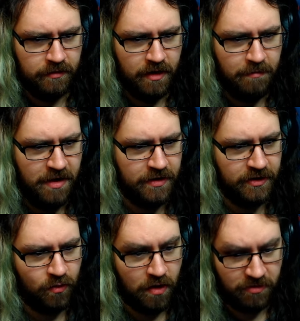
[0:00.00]
I might.
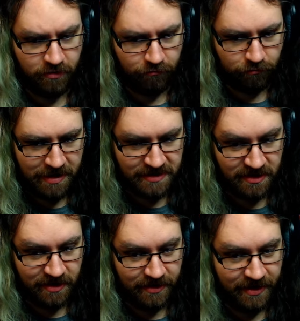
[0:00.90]
You know, I'm gonna
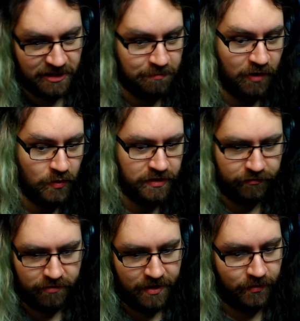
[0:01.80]
ready an
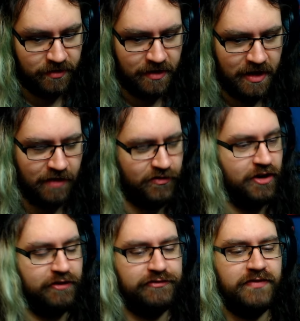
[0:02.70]
explosive round. I've
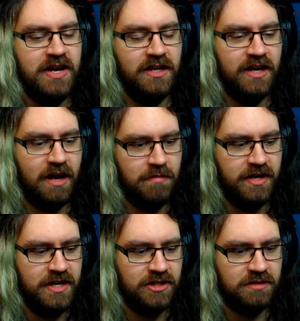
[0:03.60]
got a feeling I
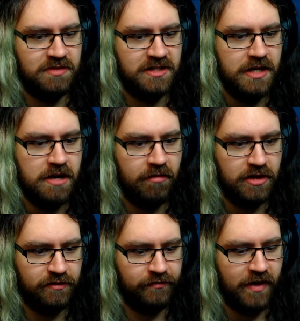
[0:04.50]
might need some
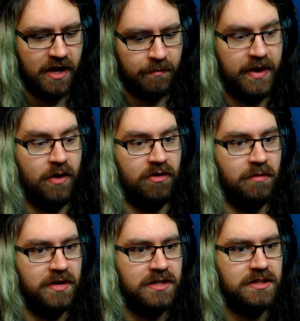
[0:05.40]
serious firepower in
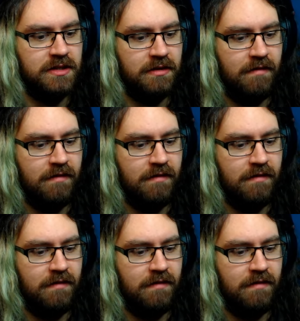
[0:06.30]
a minute.